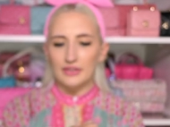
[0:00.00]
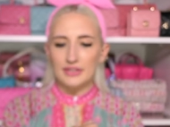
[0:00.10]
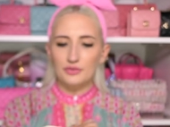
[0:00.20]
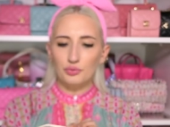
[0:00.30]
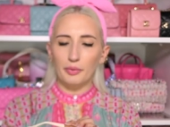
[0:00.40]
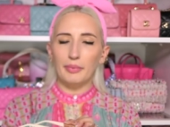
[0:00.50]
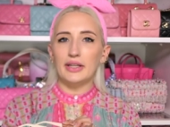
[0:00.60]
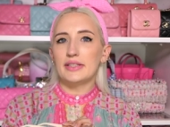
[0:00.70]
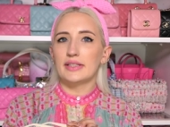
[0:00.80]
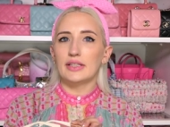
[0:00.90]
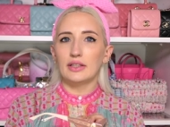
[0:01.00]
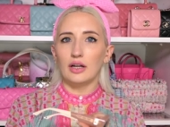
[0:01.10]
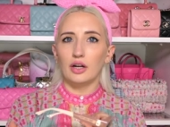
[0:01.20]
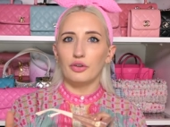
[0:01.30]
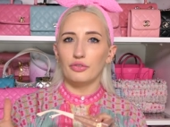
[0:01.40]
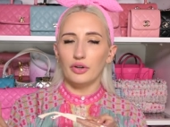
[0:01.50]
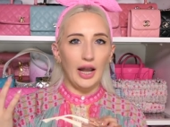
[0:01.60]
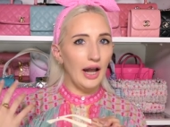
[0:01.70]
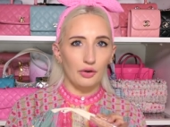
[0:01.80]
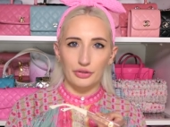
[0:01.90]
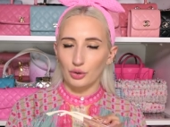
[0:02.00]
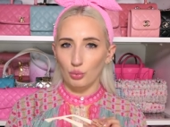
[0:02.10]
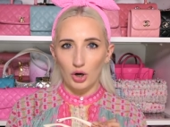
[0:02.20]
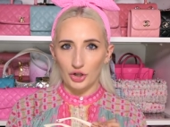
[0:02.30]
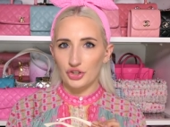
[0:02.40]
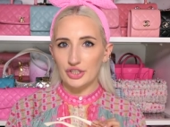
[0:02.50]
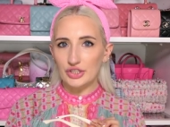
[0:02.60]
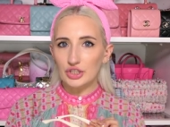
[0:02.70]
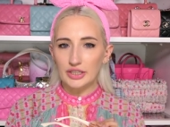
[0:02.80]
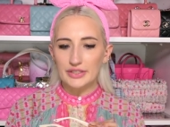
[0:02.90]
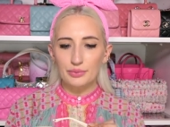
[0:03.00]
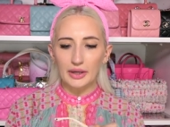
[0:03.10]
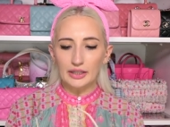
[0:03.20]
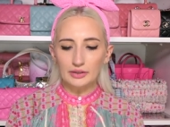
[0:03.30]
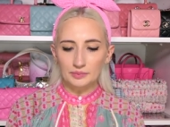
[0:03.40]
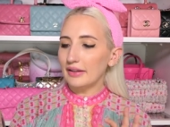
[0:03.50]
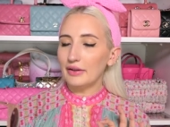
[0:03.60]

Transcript: This is reminiscent of how their watches look as well.